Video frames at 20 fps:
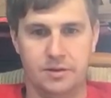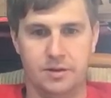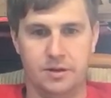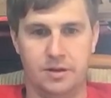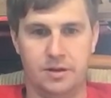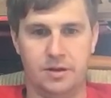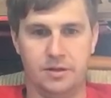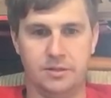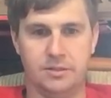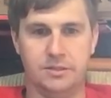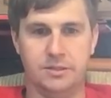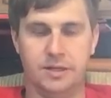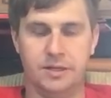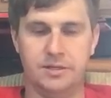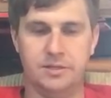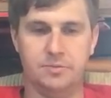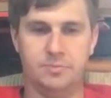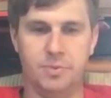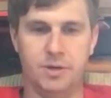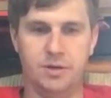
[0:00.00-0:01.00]
Hogs
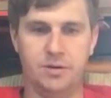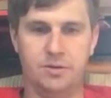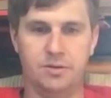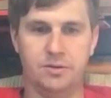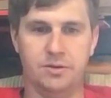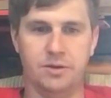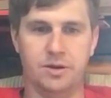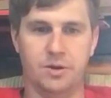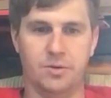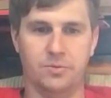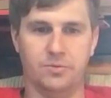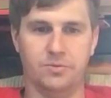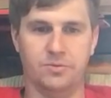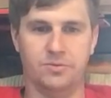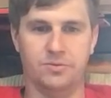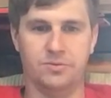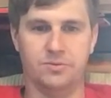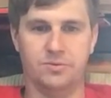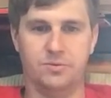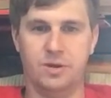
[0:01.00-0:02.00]
taste better than
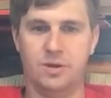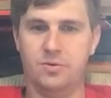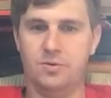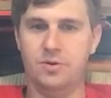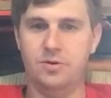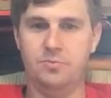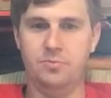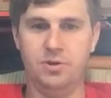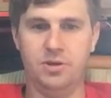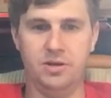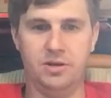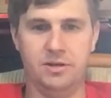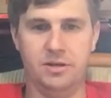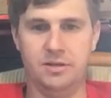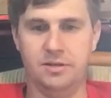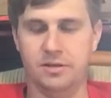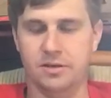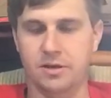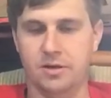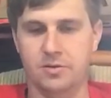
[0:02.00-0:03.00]
goats. Well, we don't plan on
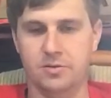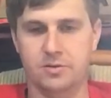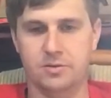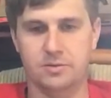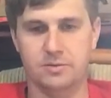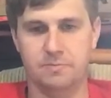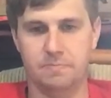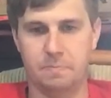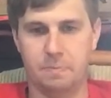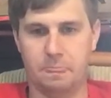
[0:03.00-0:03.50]
eating the goats.